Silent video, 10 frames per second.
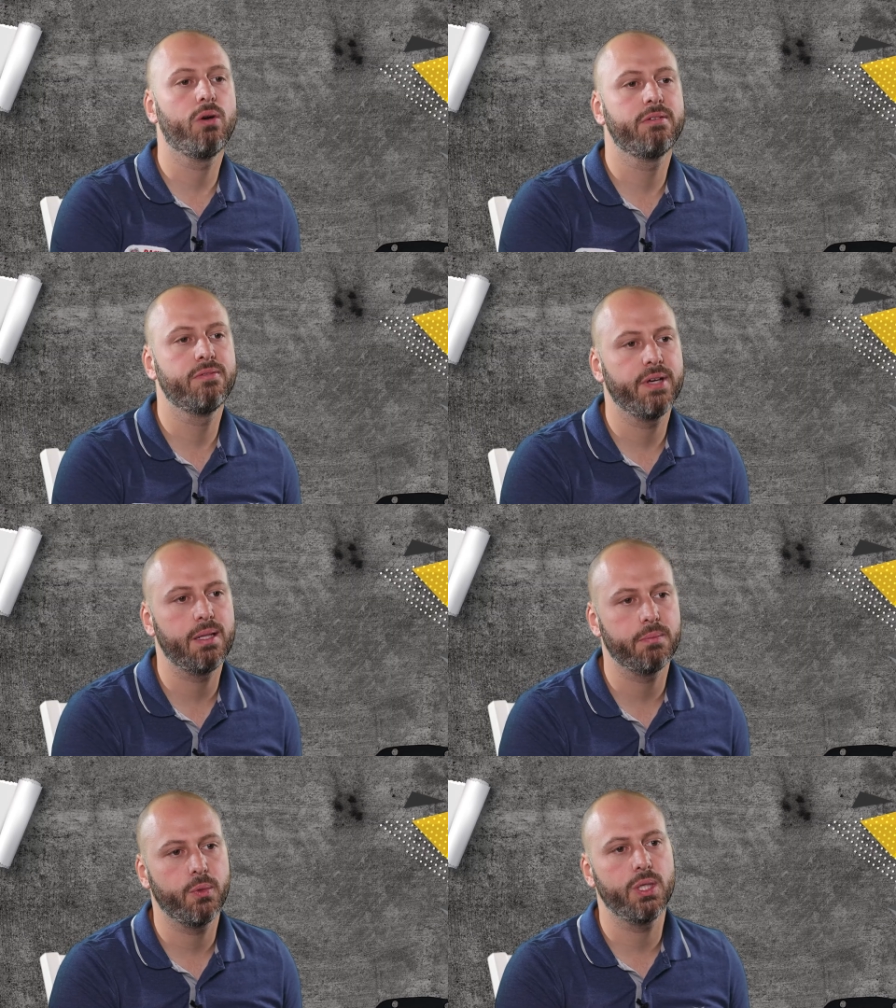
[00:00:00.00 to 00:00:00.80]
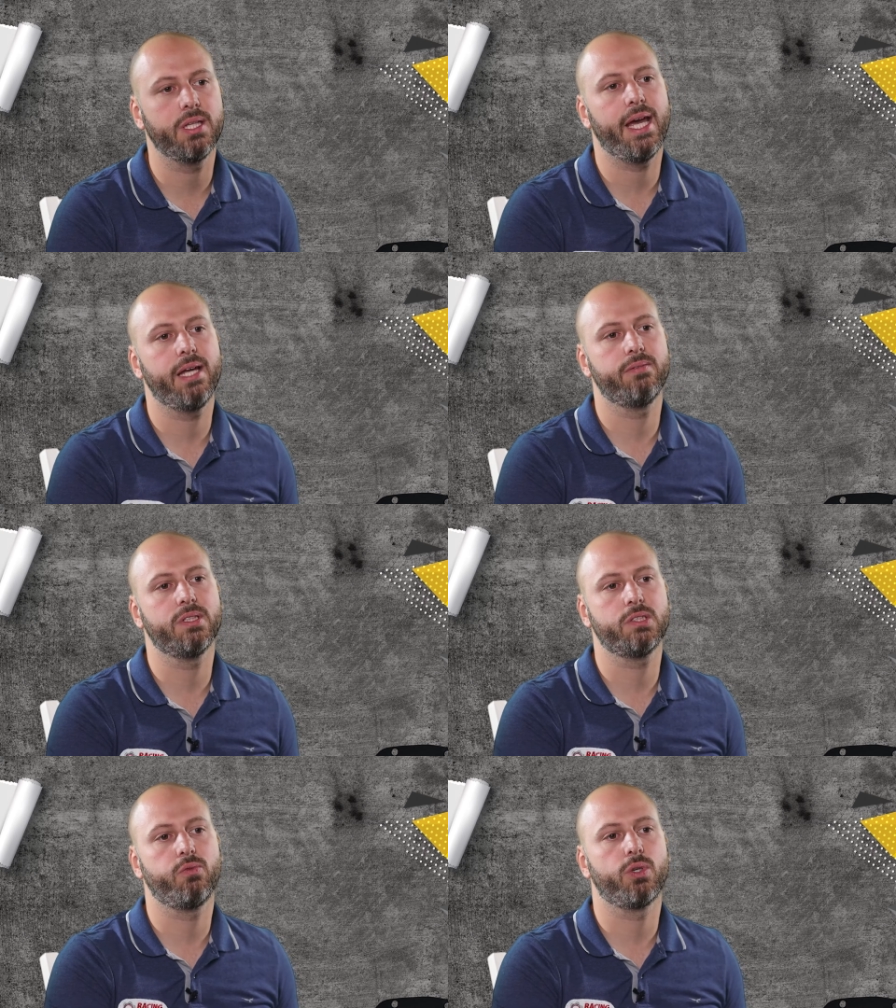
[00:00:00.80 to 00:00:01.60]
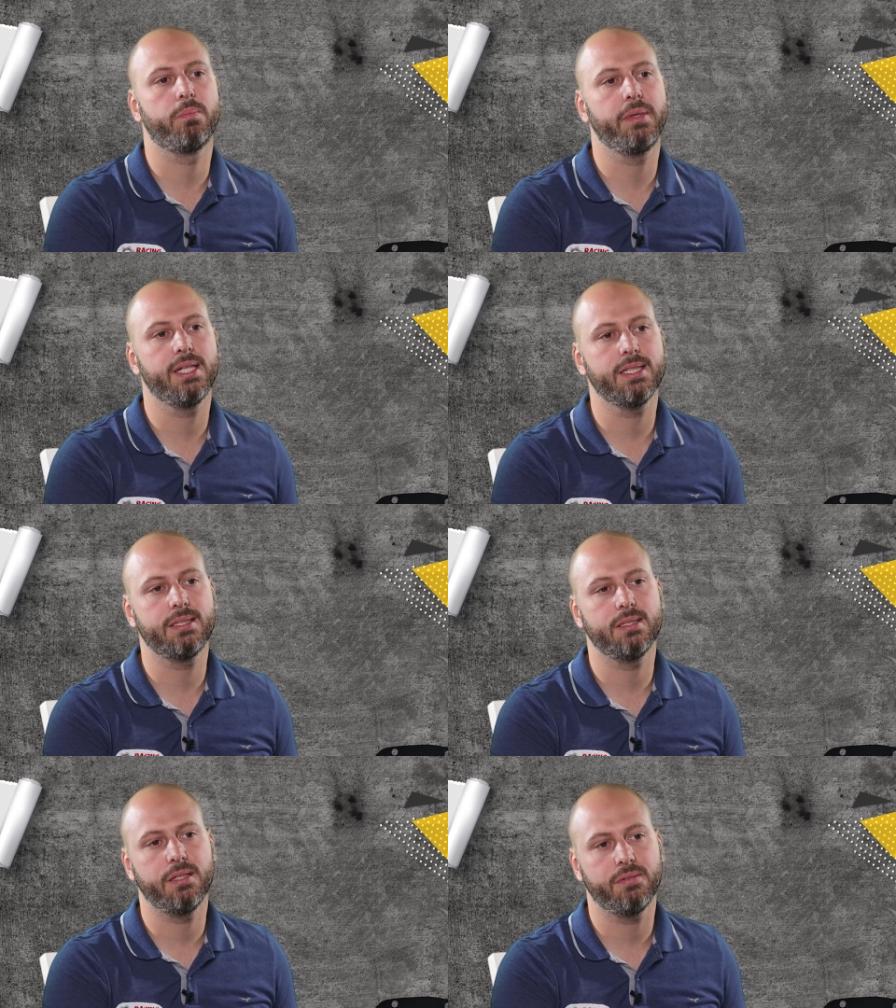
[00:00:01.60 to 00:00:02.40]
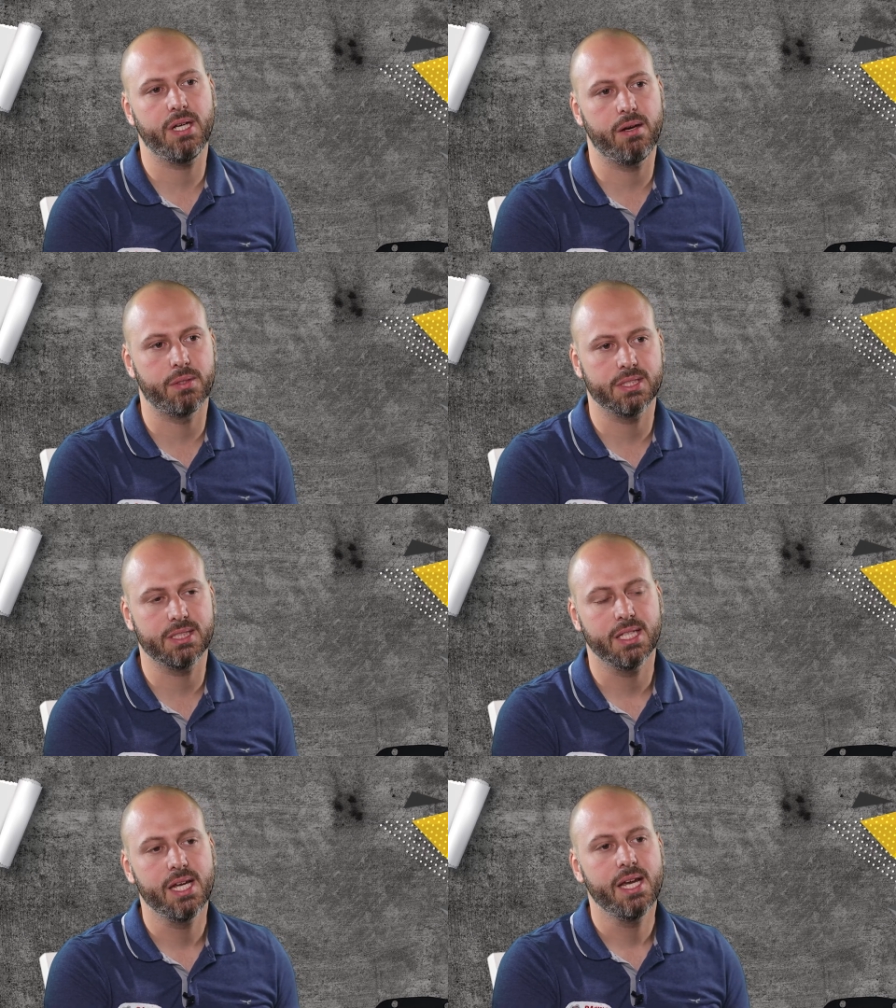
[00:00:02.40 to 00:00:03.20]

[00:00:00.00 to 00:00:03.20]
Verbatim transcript: overwhelmed with adverts for billet diff covers.